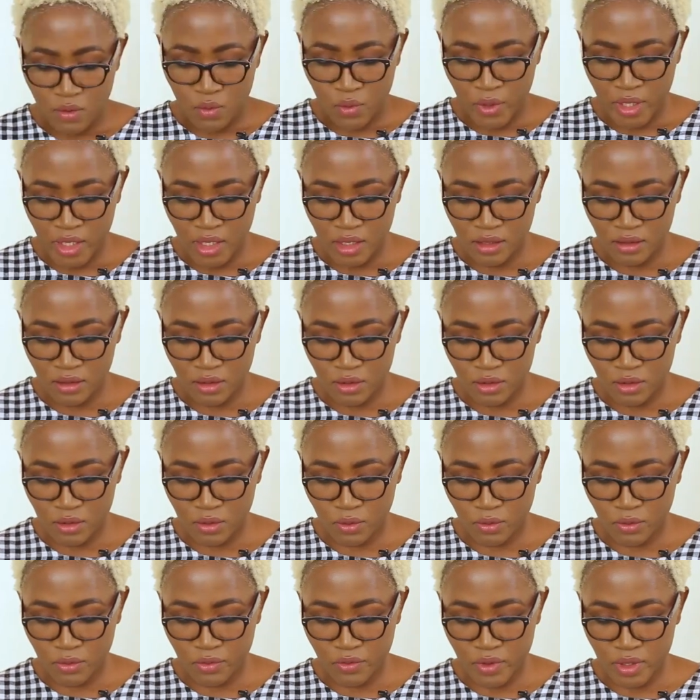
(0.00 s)
When is your
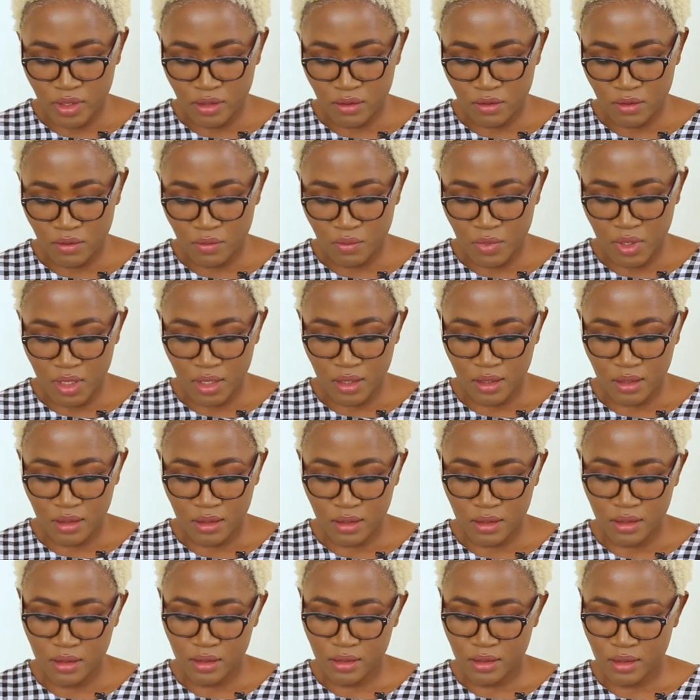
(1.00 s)
school resuming?
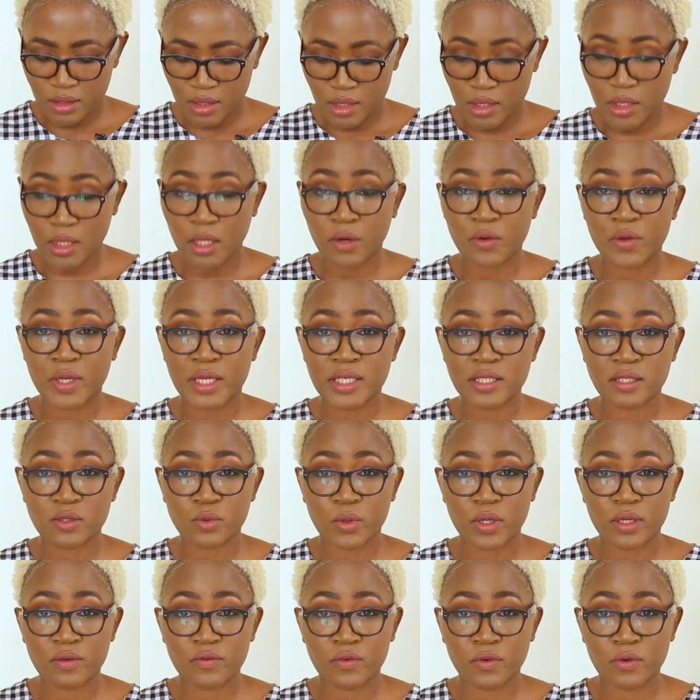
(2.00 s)
Now
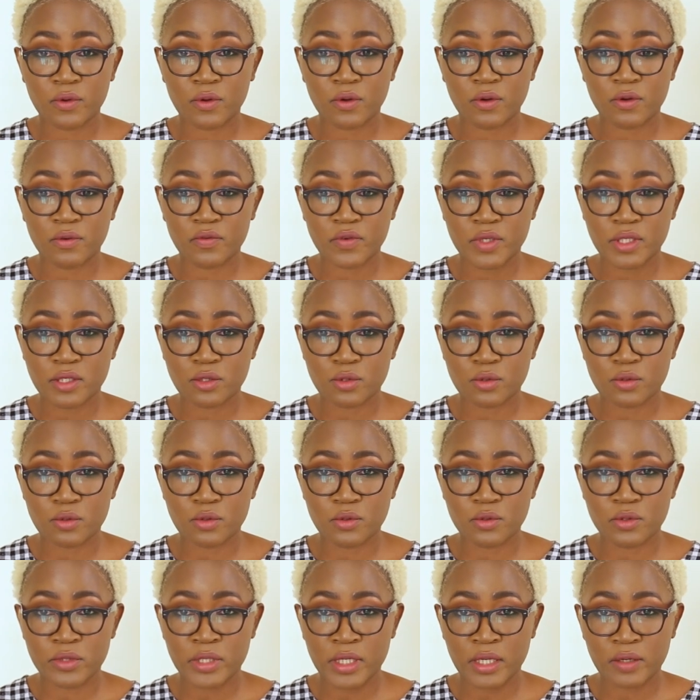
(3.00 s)
let's wait for COVID to
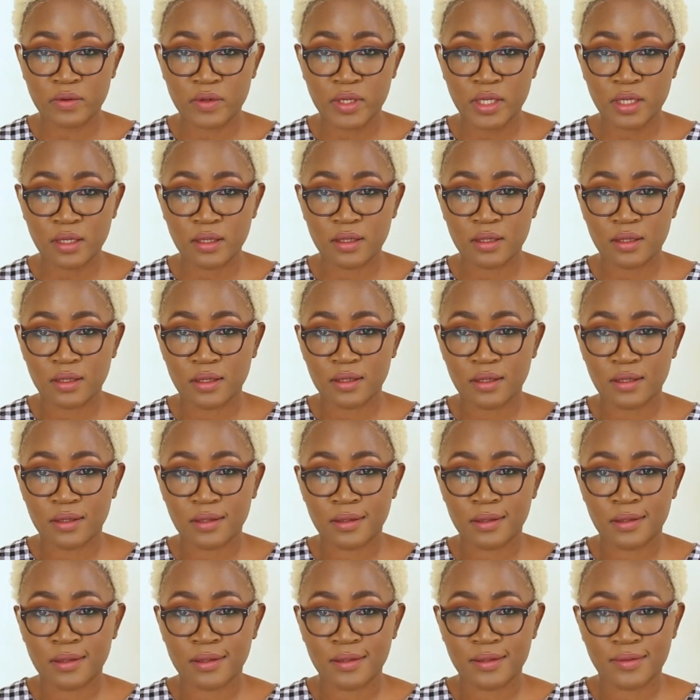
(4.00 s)
cool down. Eh?
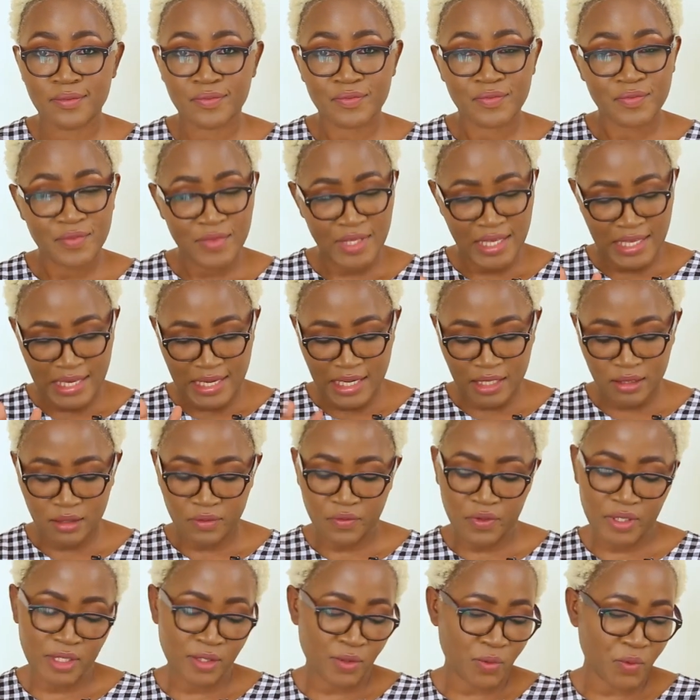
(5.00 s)

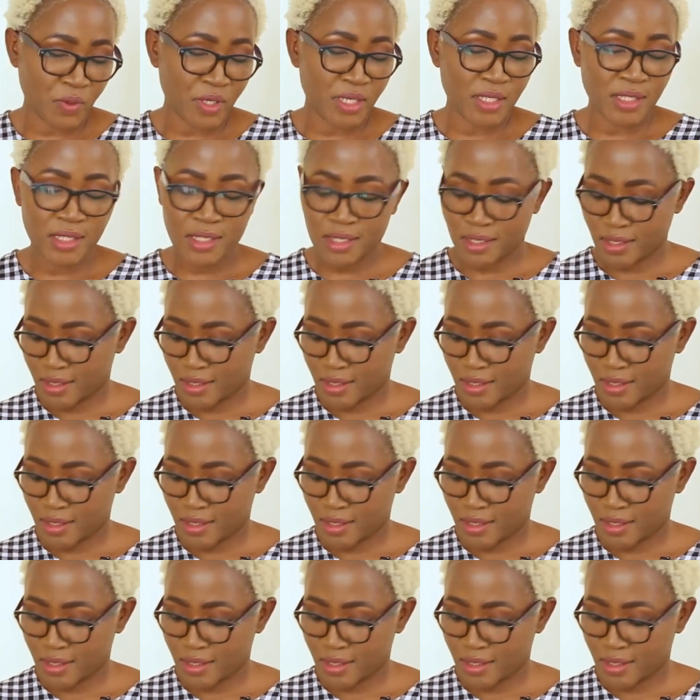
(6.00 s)
Let's first wait.